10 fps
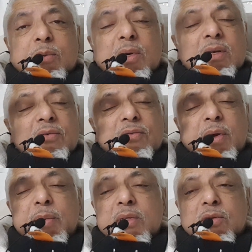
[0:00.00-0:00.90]
What a
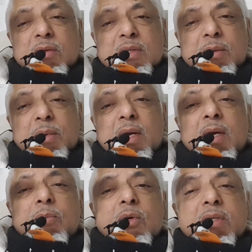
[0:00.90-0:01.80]
fabulous concept.
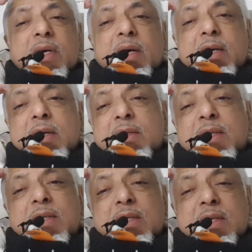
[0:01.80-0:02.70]
Because I
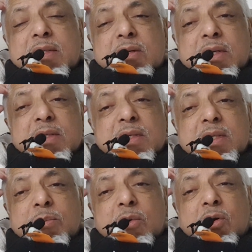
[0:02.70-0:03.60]
detest
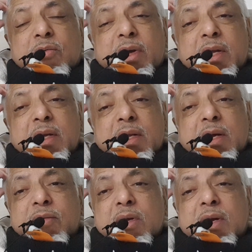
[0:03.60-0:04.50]
racism of any and
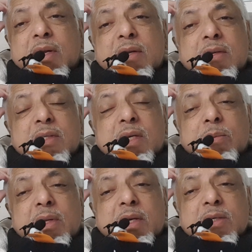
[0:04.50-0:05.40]
every kind of
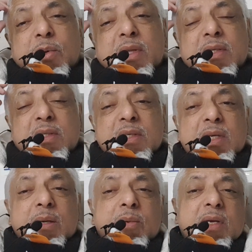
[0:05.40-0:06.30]
discrimination, whether it's
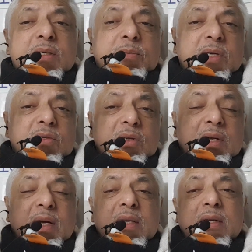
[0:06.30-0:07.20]
discrimination based on
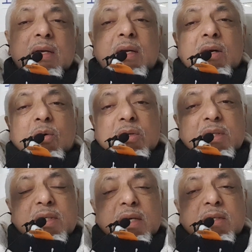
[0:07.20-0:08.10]
color, on
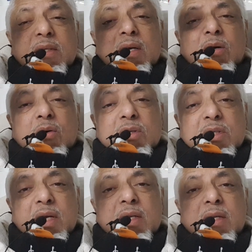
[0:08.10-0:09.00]
sex, on
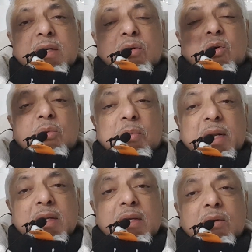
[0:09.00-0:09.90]
gender, on
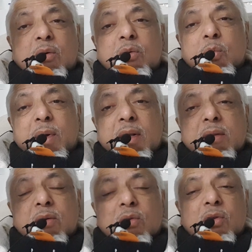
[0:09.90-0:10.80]
money, on
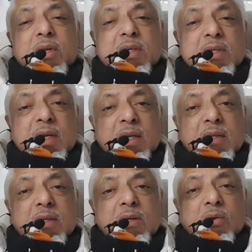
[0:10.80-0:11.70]
wealth, on your
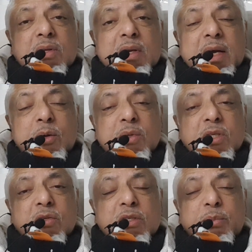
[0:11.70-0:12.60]
nationality, or the language
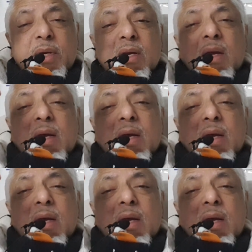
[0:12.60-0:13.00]
that you speak.